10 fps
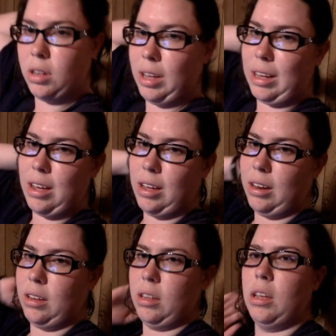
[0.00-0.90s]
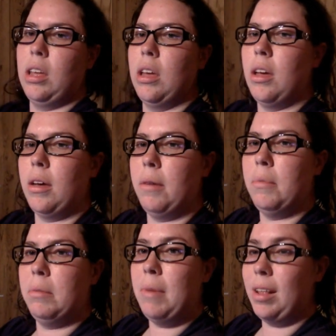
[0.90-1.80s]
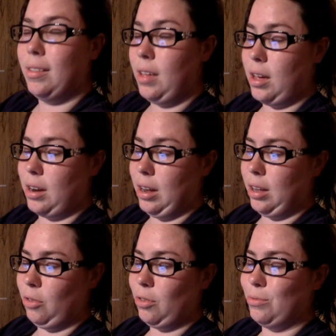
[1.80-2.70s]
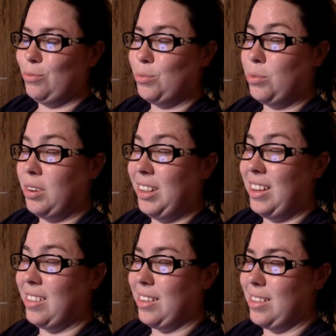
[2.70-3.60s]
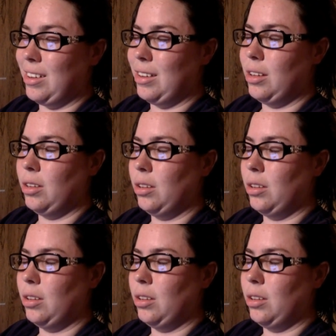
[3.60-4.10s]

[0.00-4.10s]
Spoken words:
I got an immense headache and really dizzy.